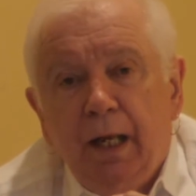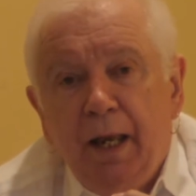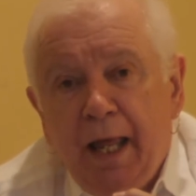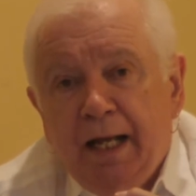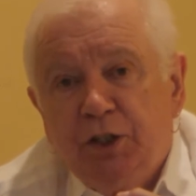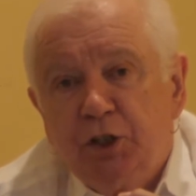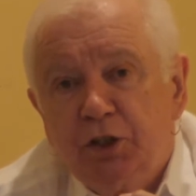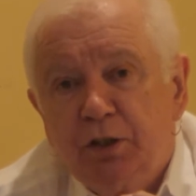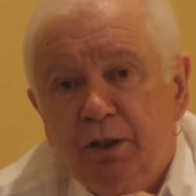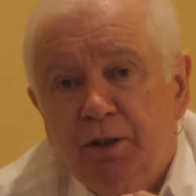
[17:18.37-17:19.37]

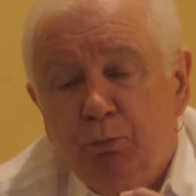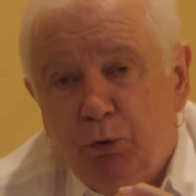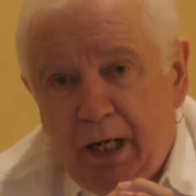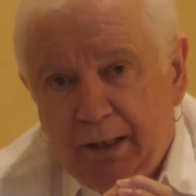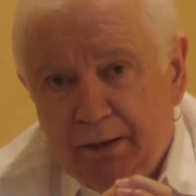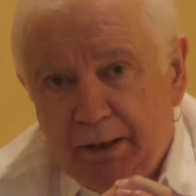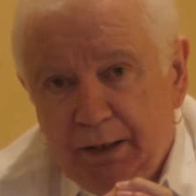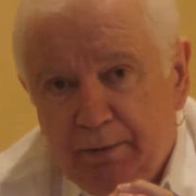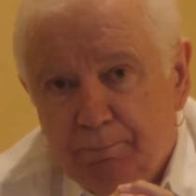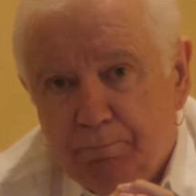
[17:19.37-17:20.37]
Nash and
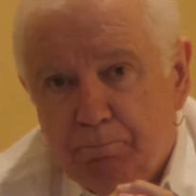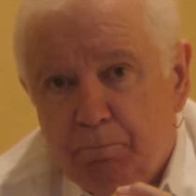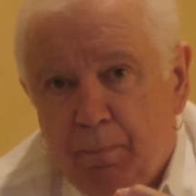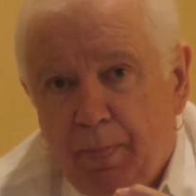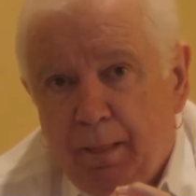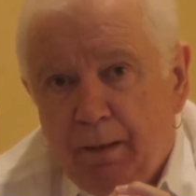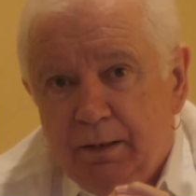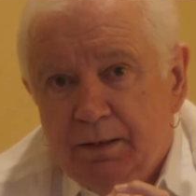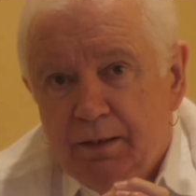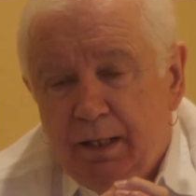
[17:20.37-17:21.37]
Bradley
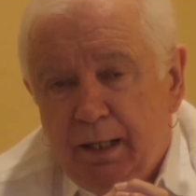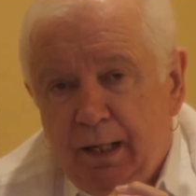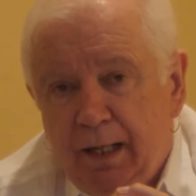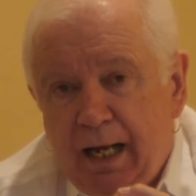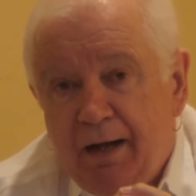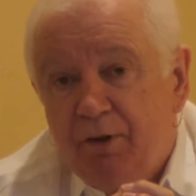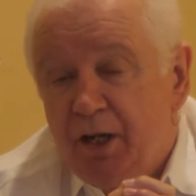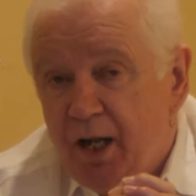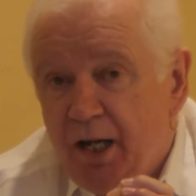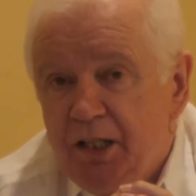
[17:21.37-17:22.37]
have a
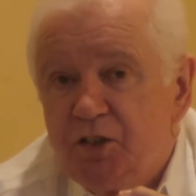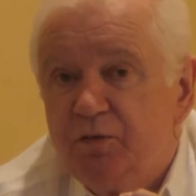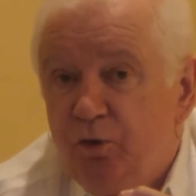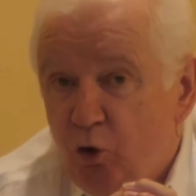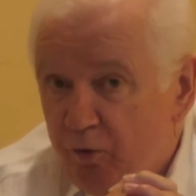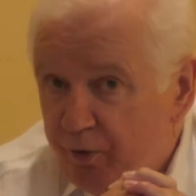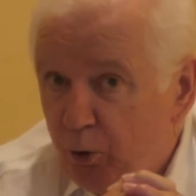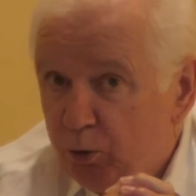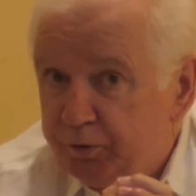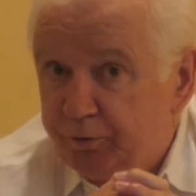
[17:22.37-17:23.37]
nice fourfold